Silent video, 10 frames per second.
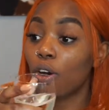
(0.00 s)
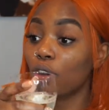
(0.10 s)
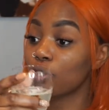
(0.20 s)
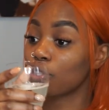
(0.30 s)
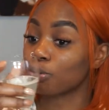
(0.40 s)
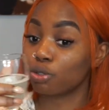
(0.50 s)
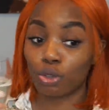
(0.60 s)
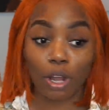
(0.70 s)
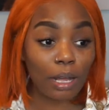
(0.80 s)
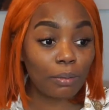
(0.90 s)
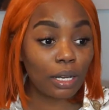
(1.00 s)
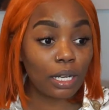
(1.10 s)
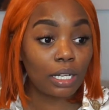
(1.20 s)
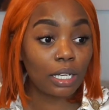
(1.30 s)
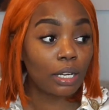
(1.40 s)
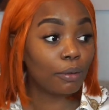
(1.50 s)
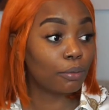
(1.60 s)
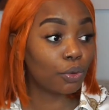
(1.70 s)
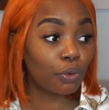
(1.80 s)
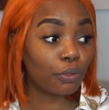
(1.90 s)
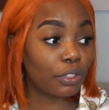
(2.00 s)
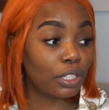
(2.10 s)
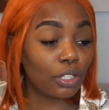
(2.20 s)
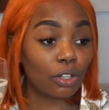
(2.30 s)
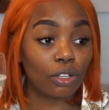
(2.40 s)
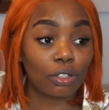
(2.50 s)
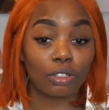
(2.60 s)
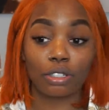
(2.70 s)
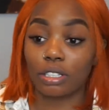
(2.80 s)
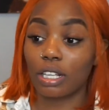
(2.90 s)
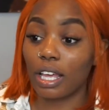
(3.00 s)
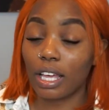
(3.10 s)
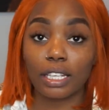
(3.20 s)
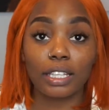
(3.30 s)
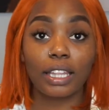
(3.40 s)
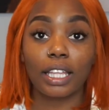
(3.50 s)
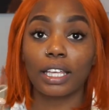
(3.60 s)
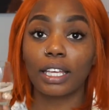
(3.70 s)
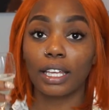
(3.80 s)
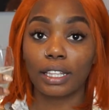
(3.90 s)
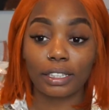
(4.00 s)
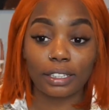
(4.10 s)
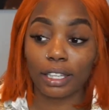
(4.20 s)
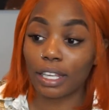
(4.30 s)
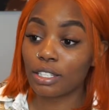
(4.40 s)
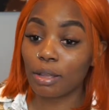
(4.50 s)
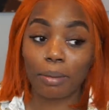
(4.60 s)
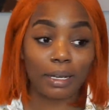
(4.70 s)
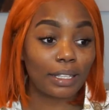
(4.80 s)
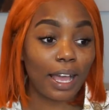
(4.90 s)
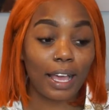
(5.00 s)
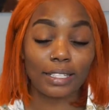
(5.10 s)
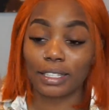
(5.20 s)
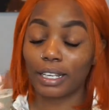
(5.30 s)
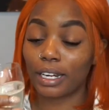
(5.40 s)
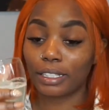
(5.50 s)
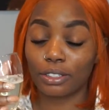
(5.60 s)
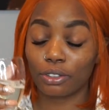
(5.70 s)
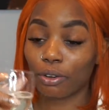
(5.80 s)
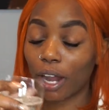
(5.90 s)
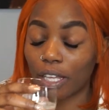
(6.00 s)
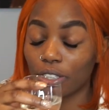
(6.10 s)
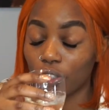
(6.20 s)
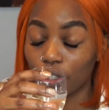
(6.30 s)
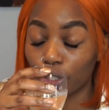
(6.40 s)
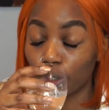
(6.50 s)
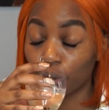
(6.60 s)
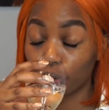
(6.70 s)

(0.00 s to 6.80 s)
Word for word: on some drama movie or anything, and then somebody dies, and then I need to cry and shit.